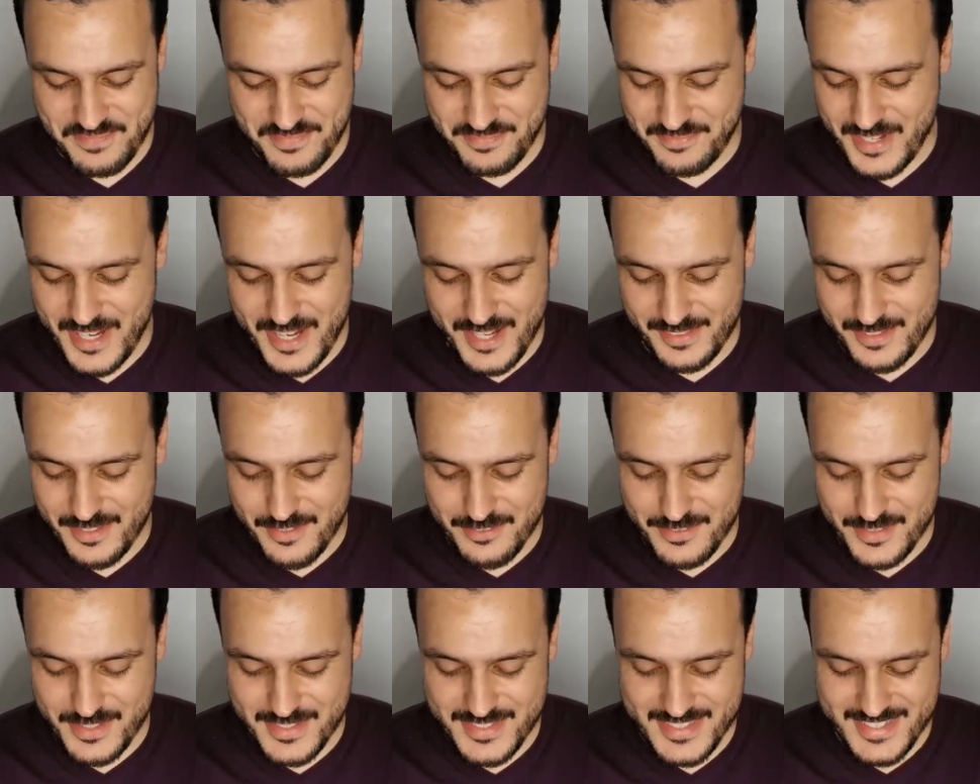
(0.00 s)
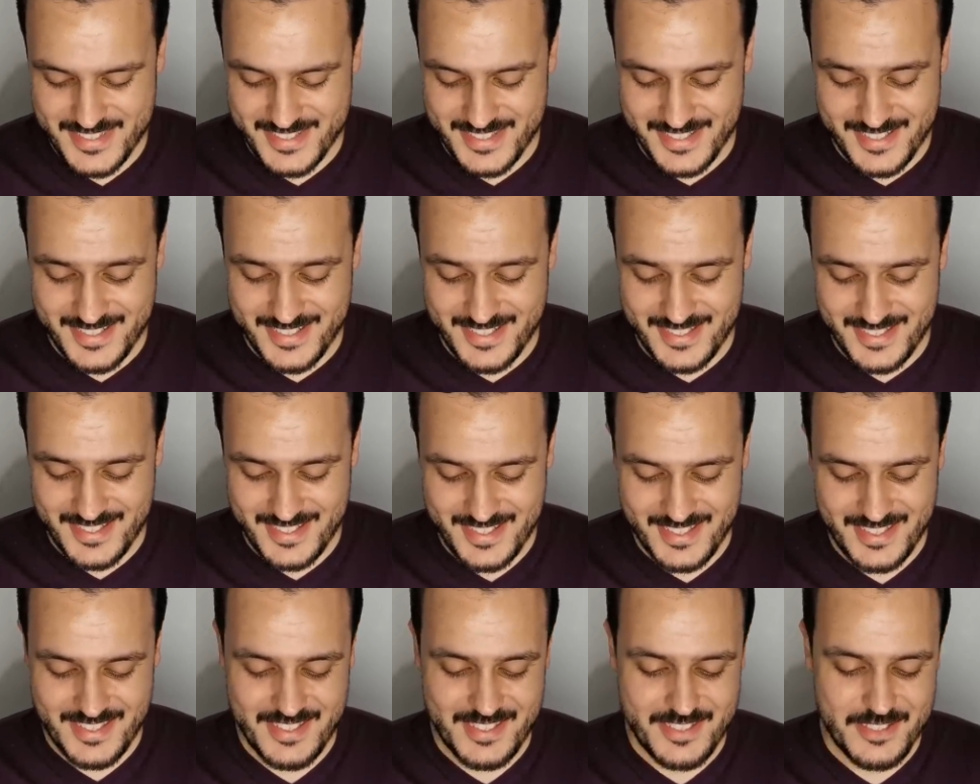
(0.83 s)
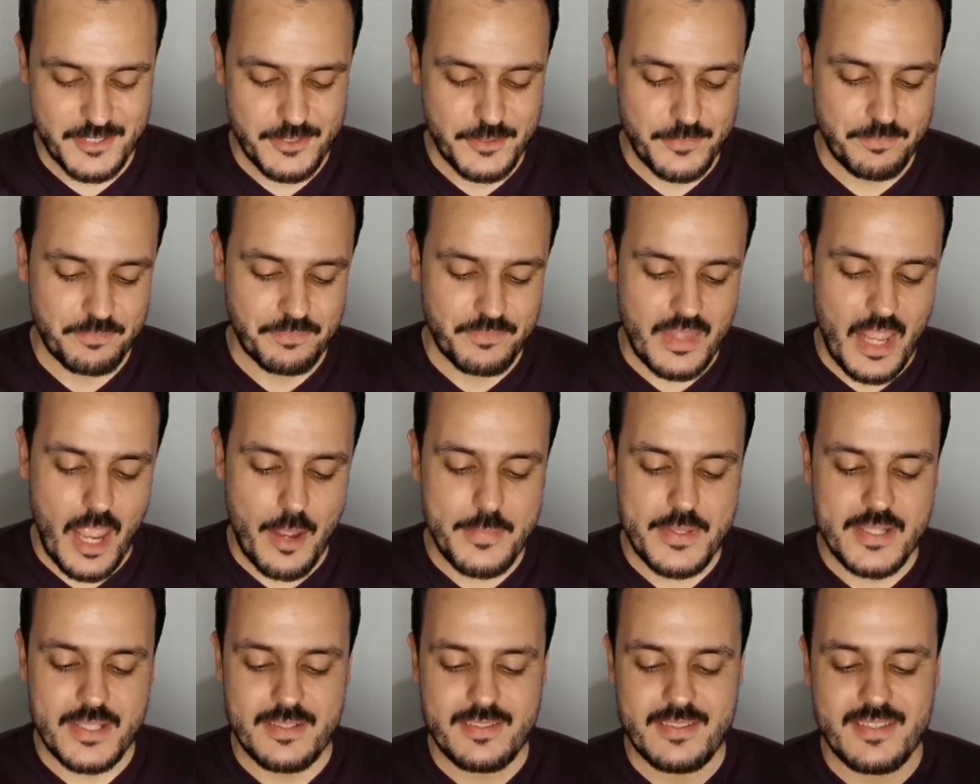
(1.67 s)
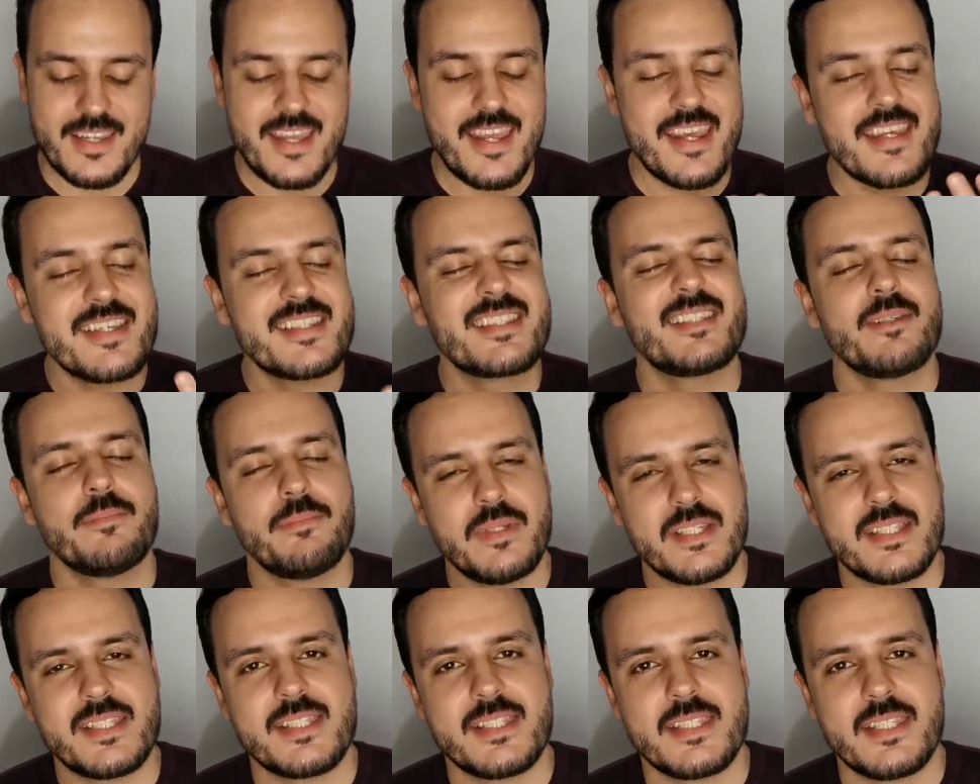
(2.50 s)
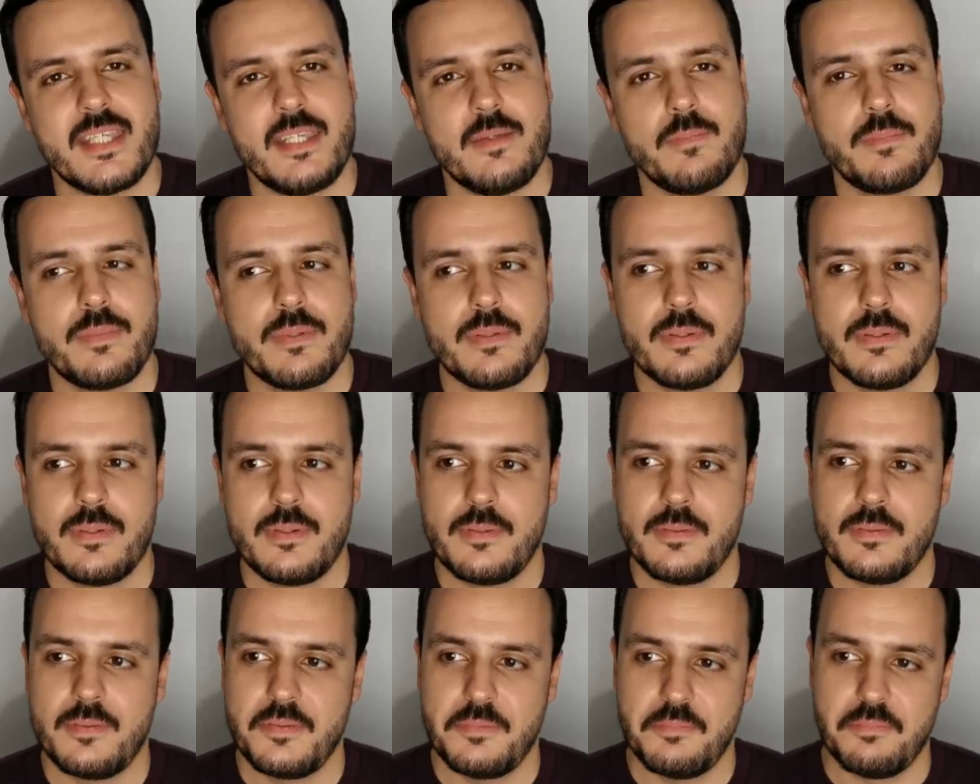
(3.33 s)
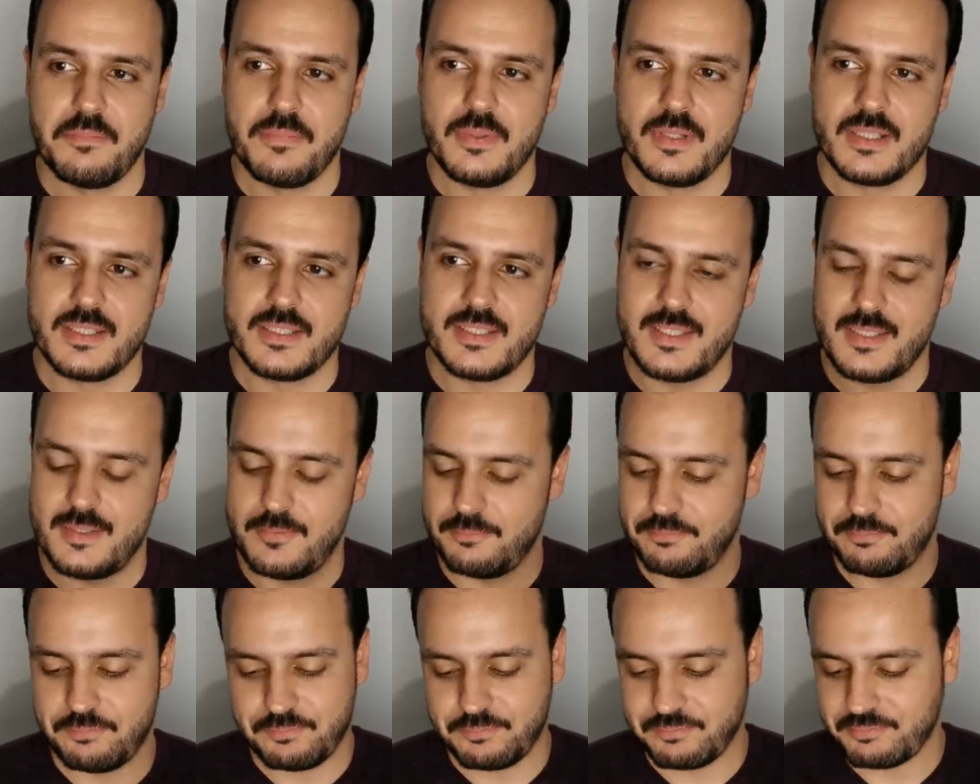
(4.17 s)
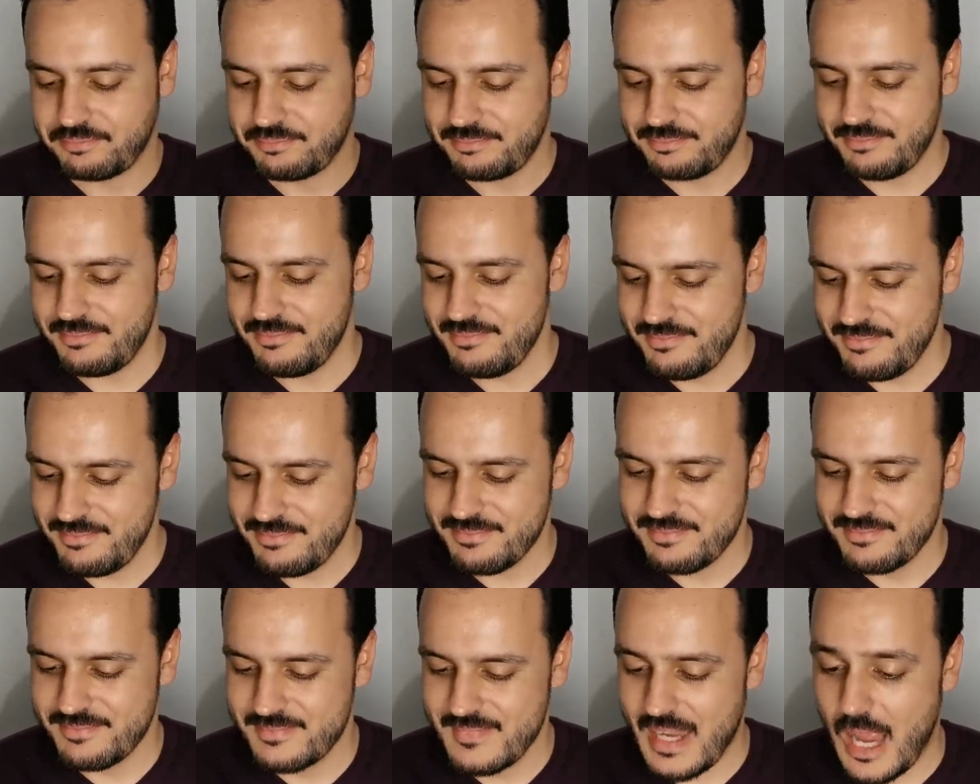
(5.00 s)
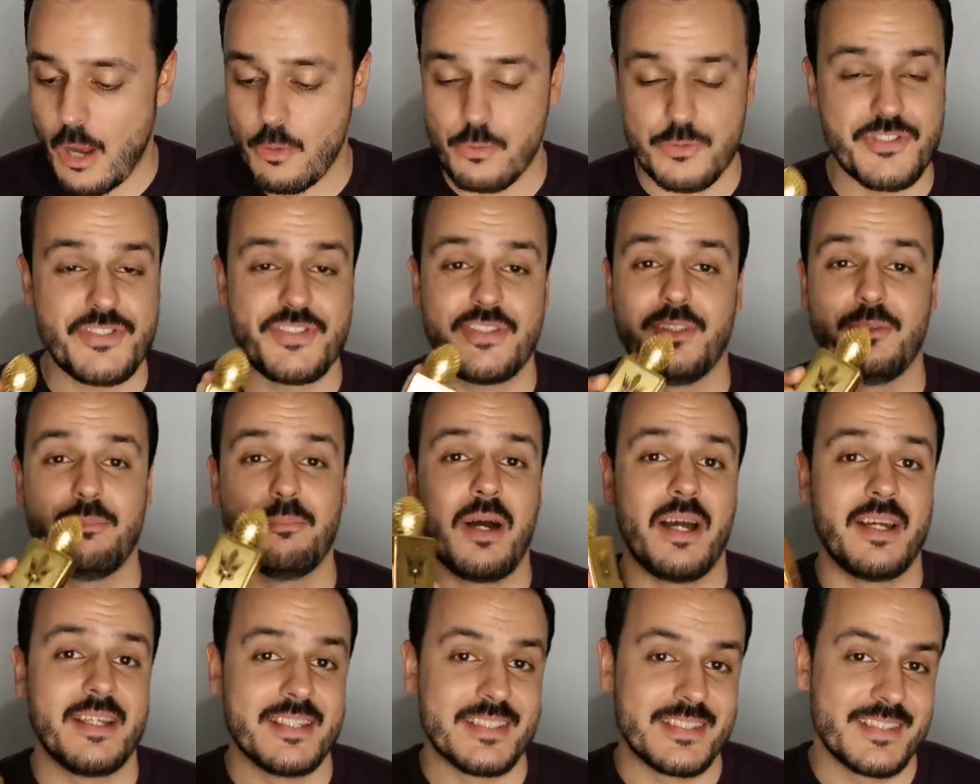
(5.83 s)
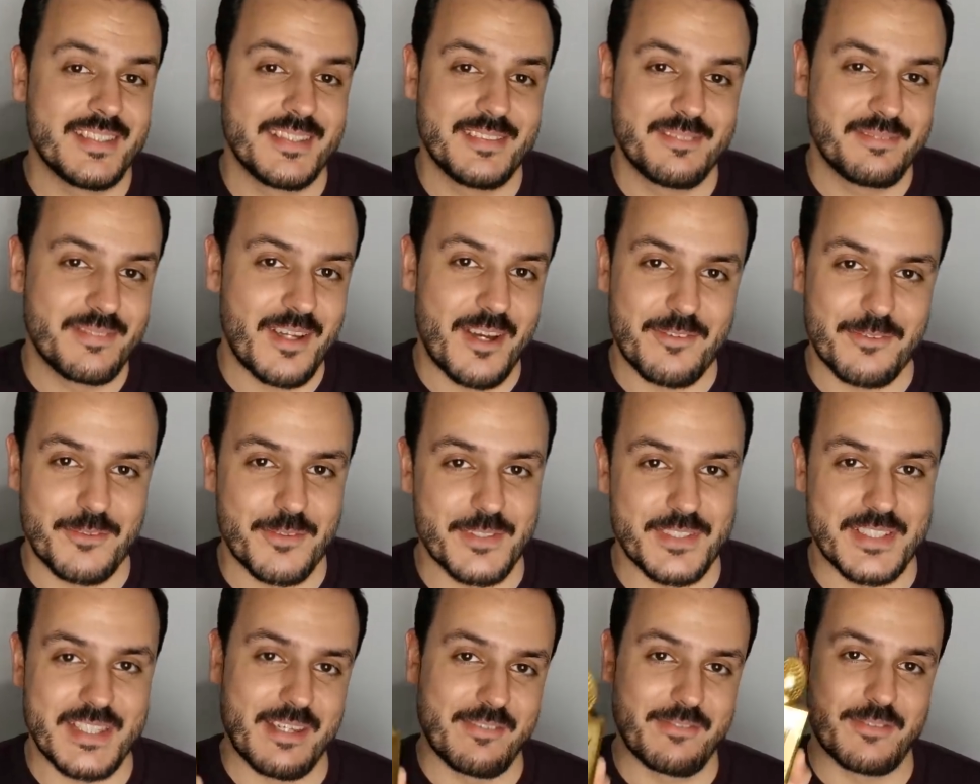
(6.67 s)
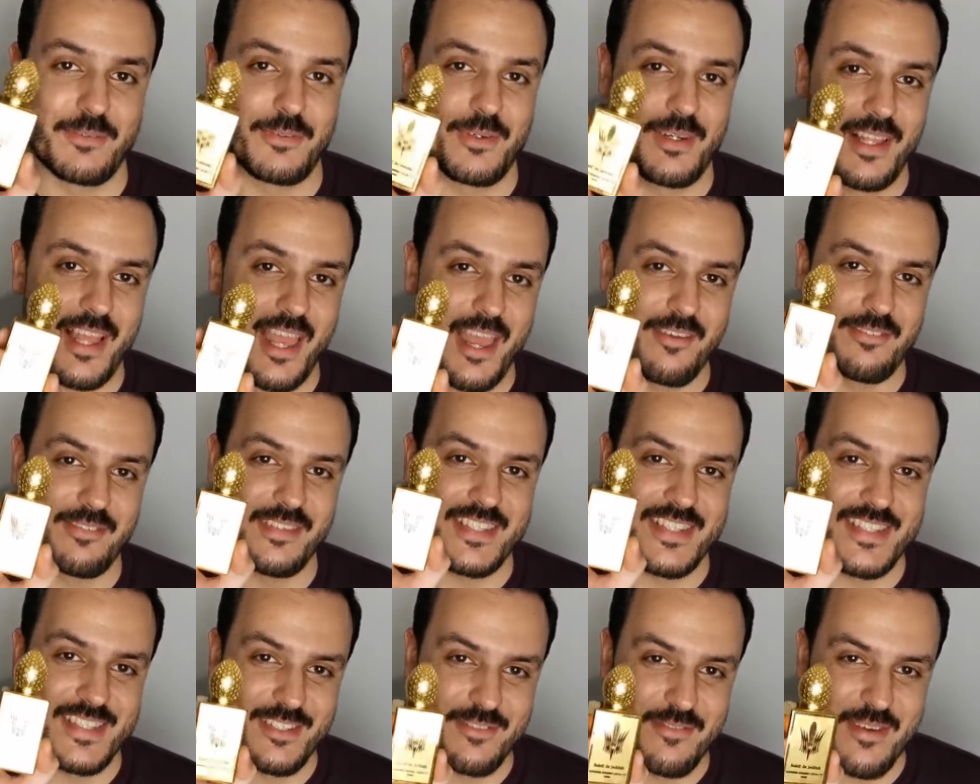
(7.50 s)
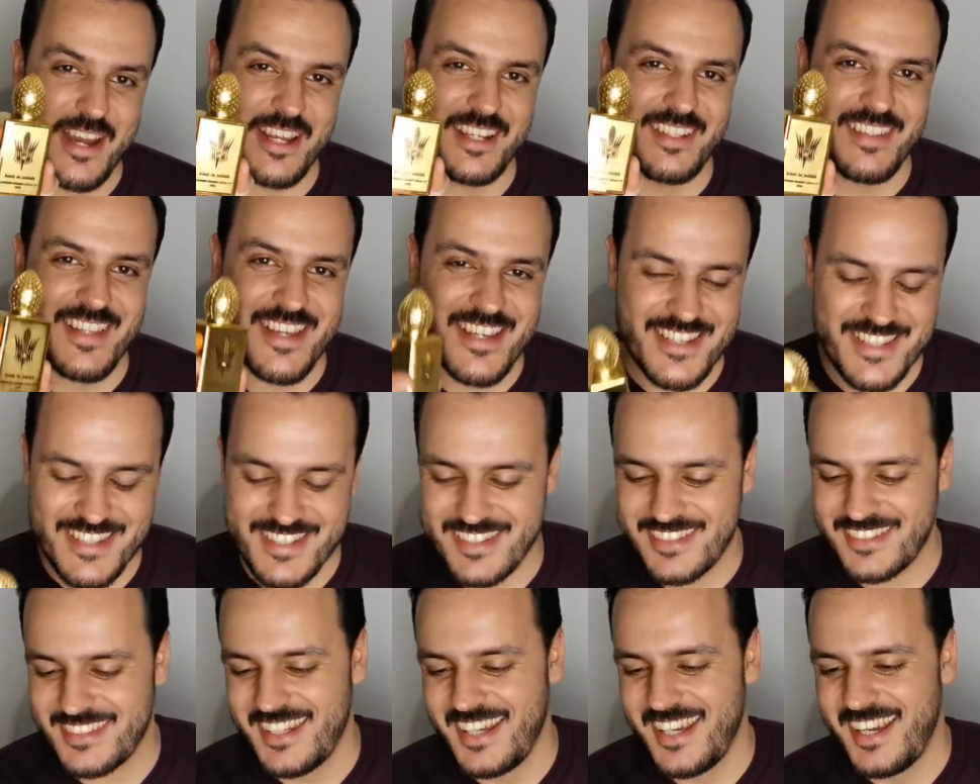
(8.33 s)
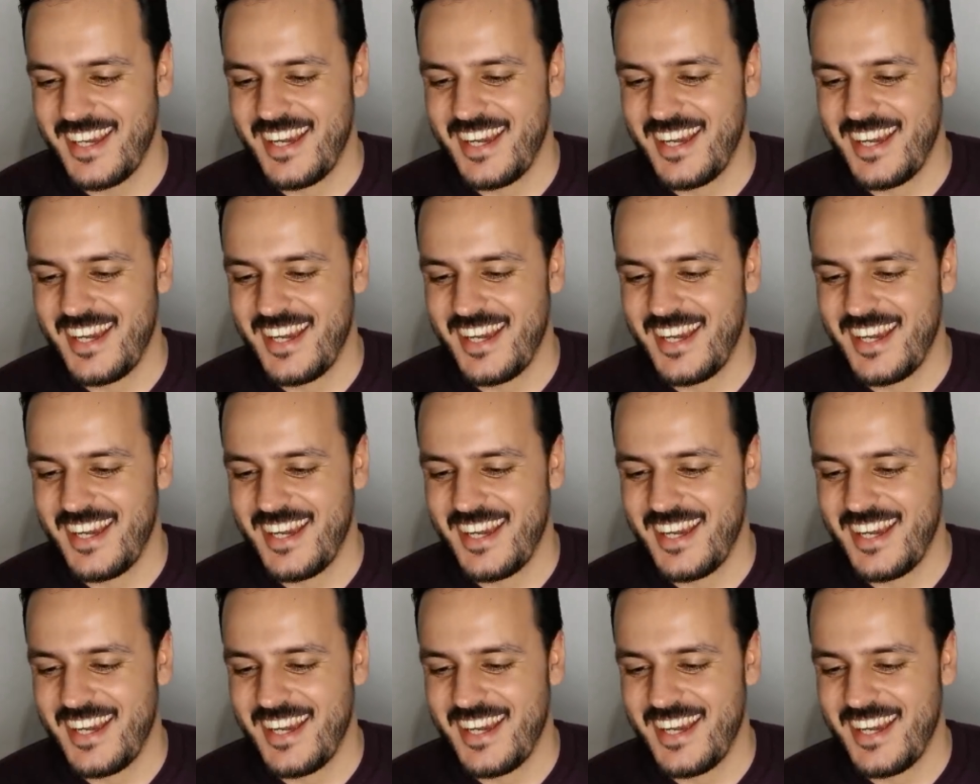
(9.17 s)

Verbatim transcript: Man, I love this. Uh, I mean, it's a bit steep, but I would still buy it of course, after all, I have this in my collection.